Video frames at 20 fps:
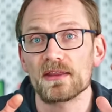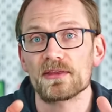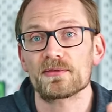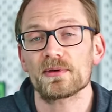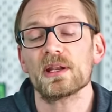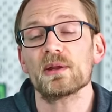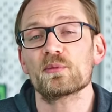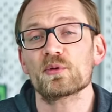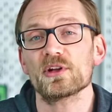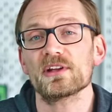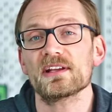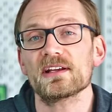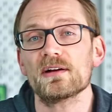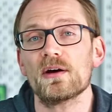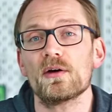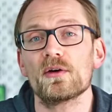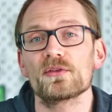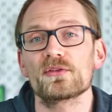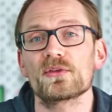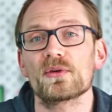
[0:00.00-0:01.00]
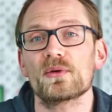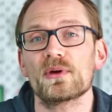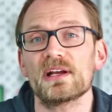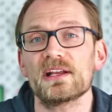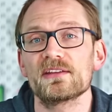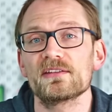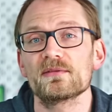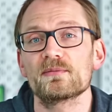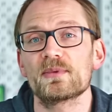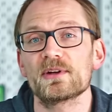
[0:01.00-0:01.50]
3D printing also
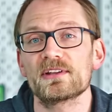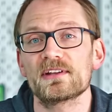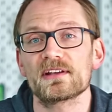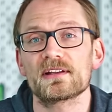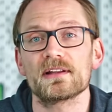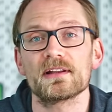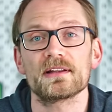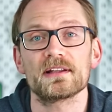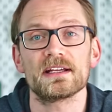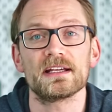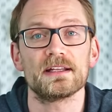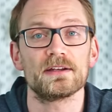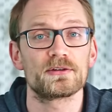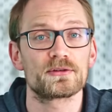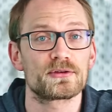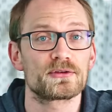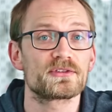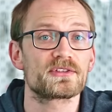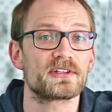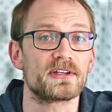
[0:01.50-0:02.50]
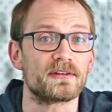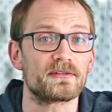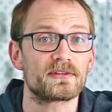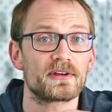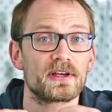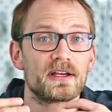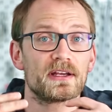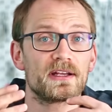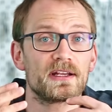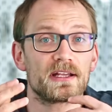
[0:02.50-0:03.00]
isn't particularly intrusive.
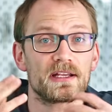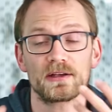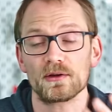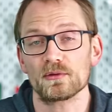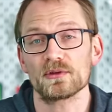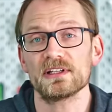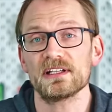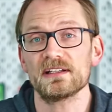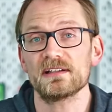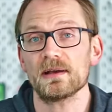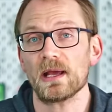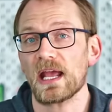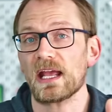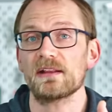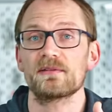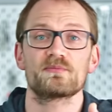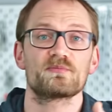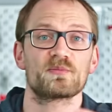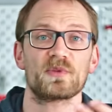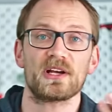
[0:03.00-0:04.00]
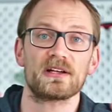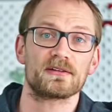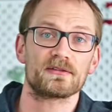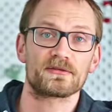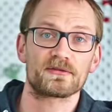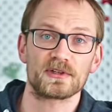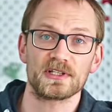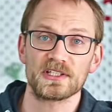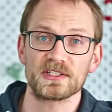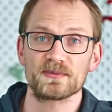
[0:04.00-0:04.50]
You don't need a ton of free